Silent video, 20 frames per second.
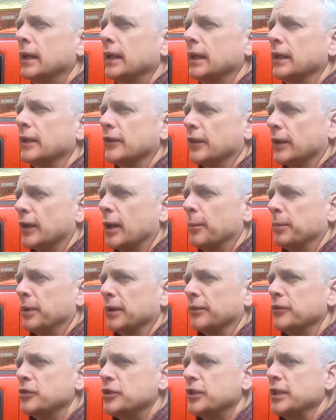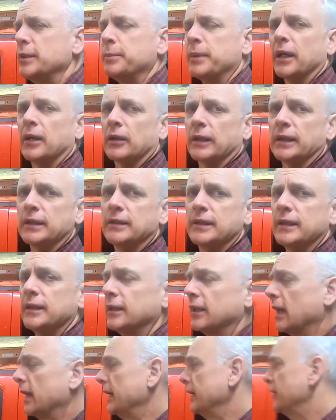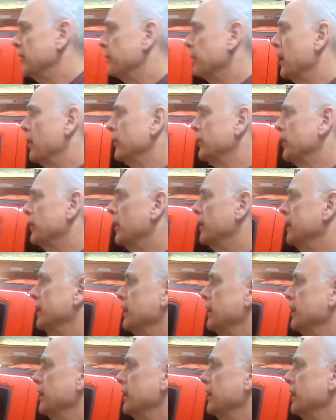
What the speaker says: is a couple of cheap LED lights mounted on